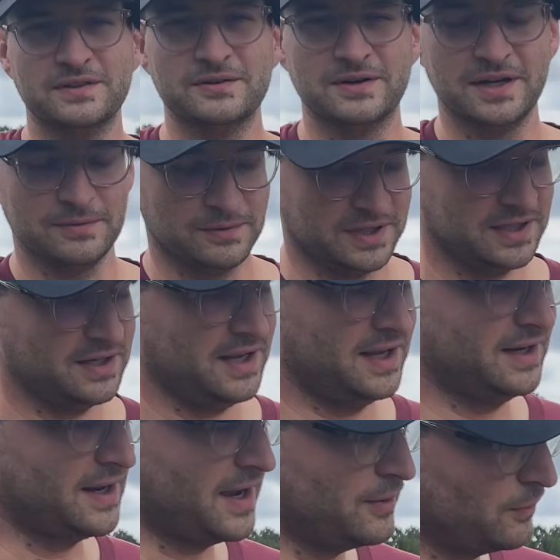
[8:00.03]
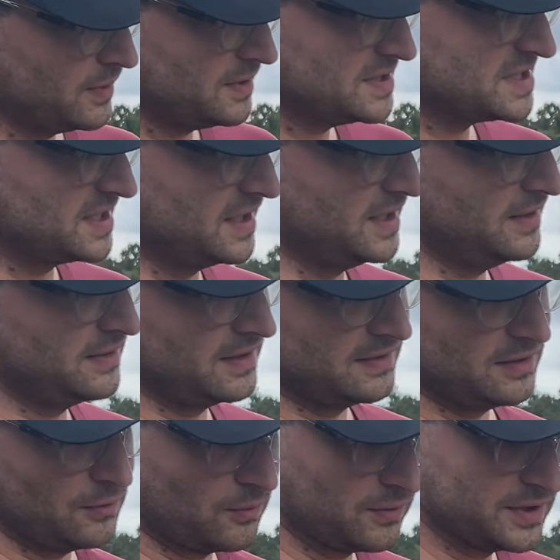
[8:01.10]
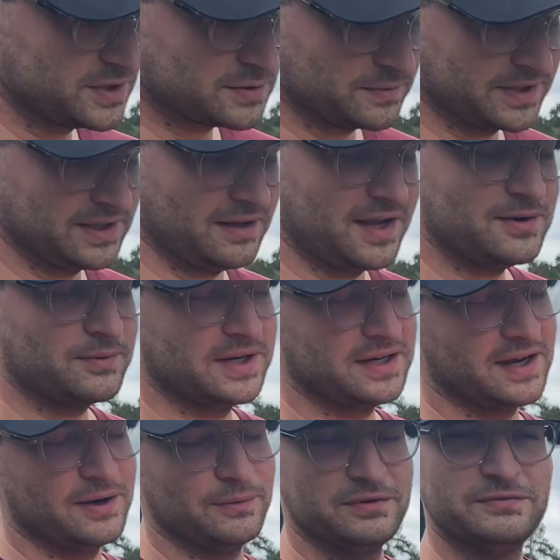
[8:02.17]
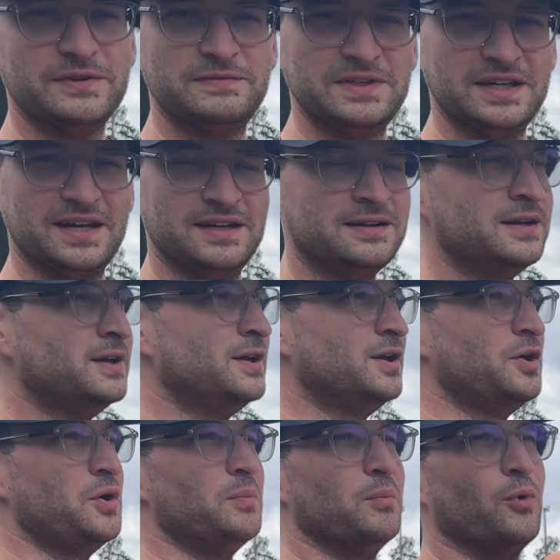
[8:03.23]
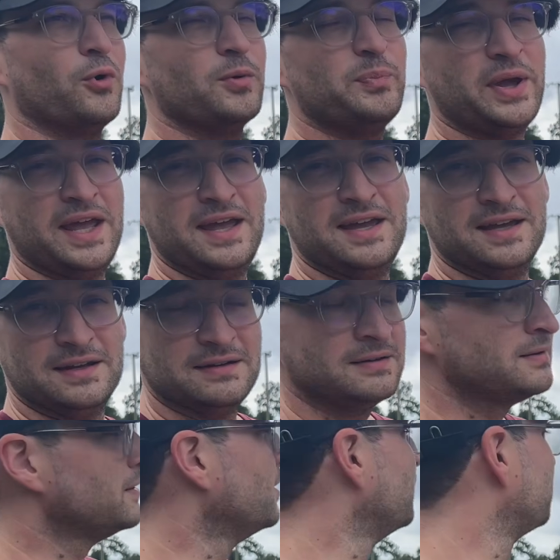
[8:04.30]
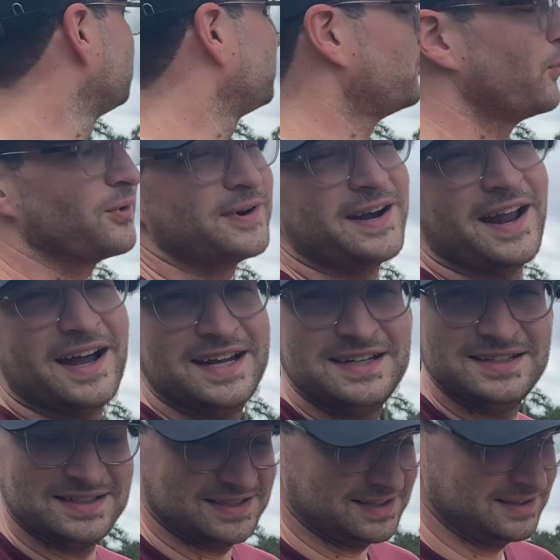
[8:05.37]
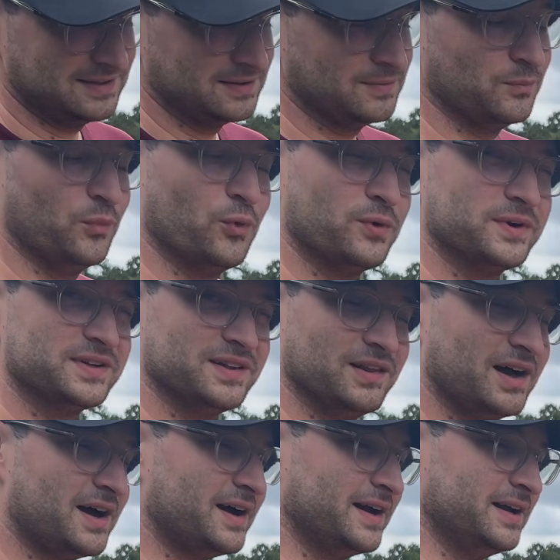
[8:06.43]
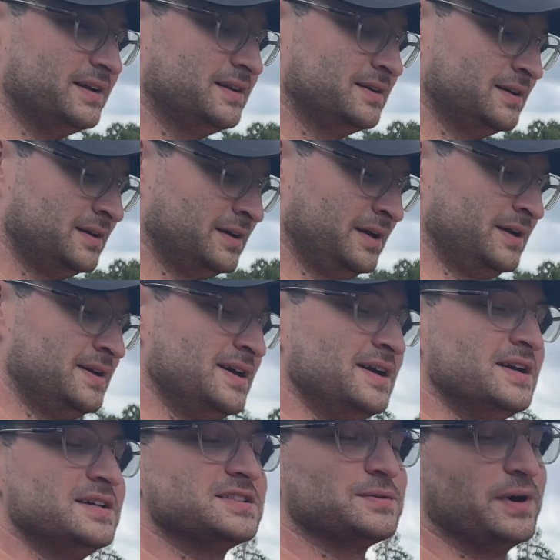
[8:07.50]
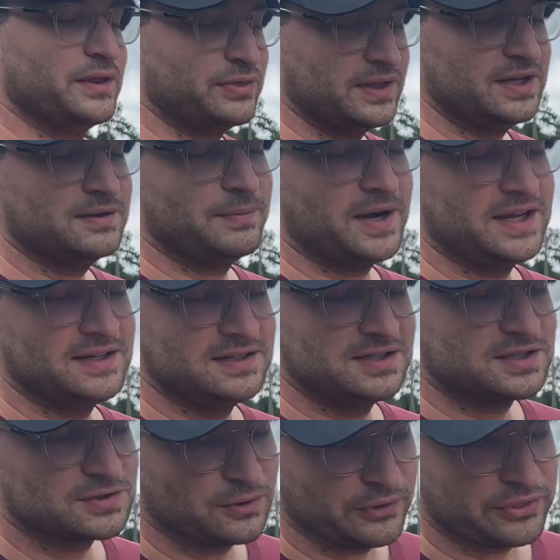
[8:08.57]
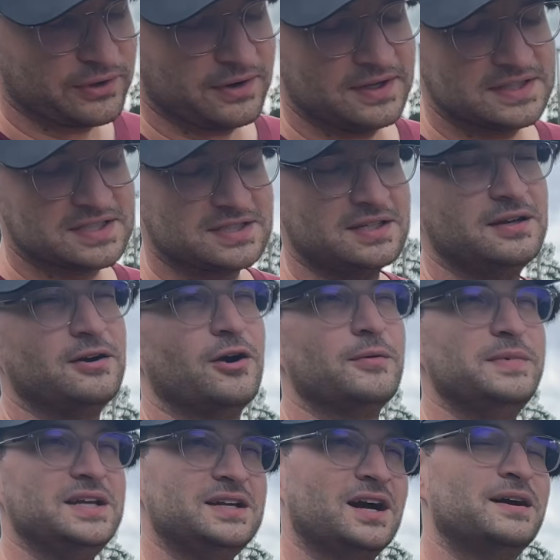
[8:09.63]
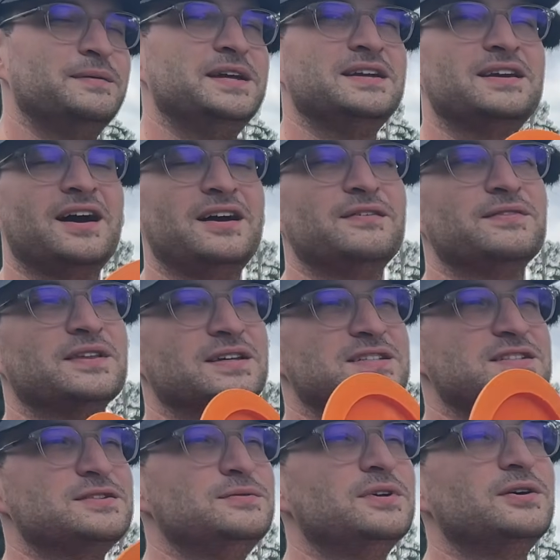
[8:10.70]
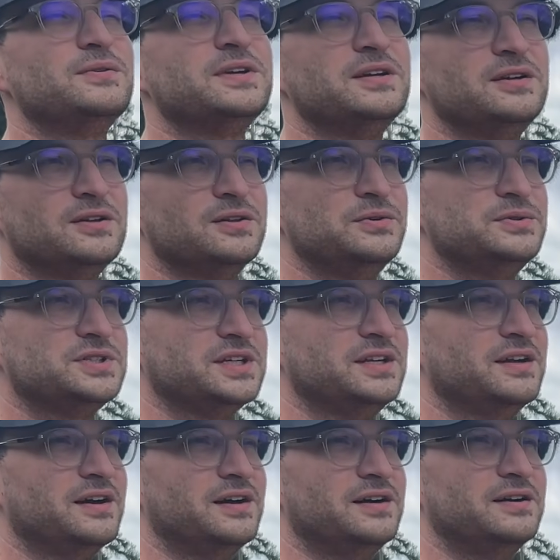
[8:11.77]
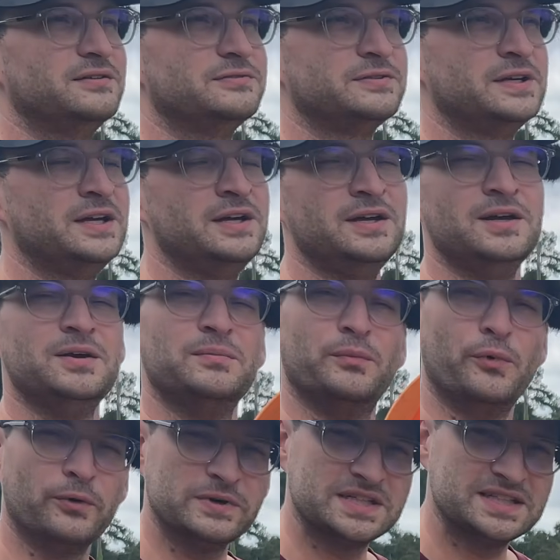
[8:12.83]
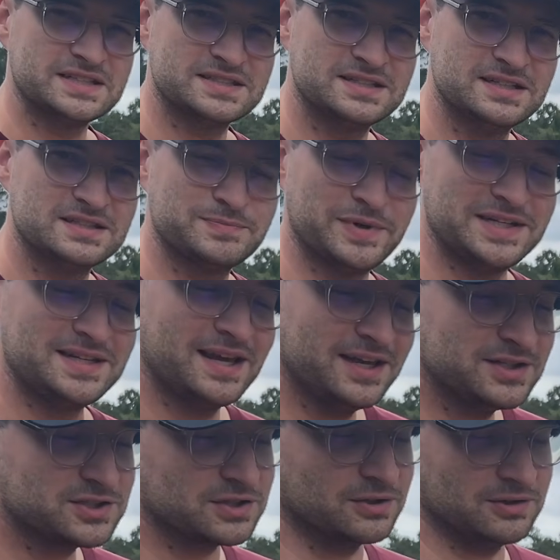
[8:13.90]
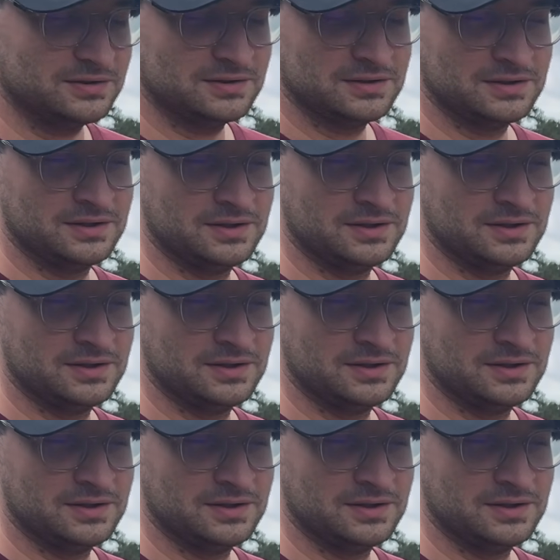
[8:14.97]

and the red one. And I will say that the orange one, lightweight guy, 158, more pan, 490, more glide. So I think my initial thoughts are becoming kind of the pseudo conclusion of more distance potential,